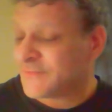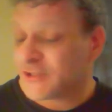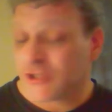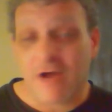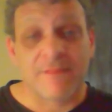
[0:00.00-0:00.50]

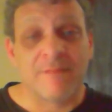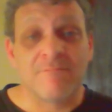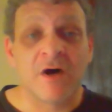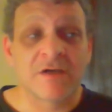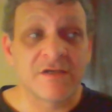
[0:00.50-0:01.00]
Shock the
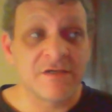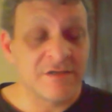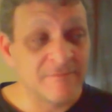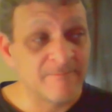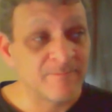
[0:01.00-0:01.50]

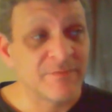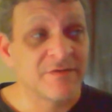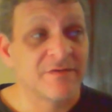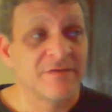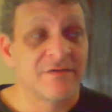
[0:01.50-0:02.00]
Monkey.
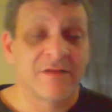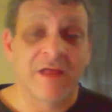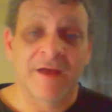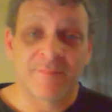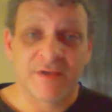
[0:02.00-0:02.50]
A
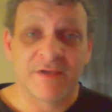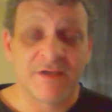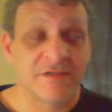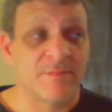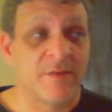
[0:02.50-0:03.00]
lot of big
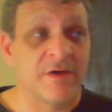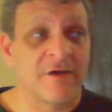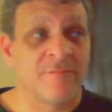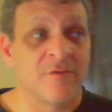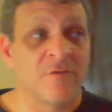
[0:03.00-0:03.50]
hits by
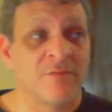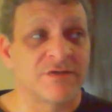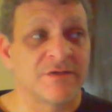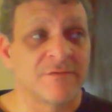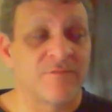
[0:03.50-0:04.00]
Gabriel
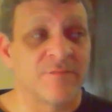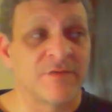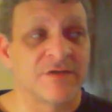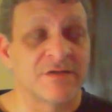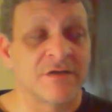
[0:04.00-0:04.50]
missing from
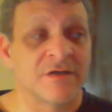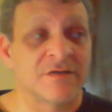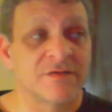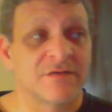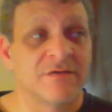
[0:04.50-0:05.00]
this list.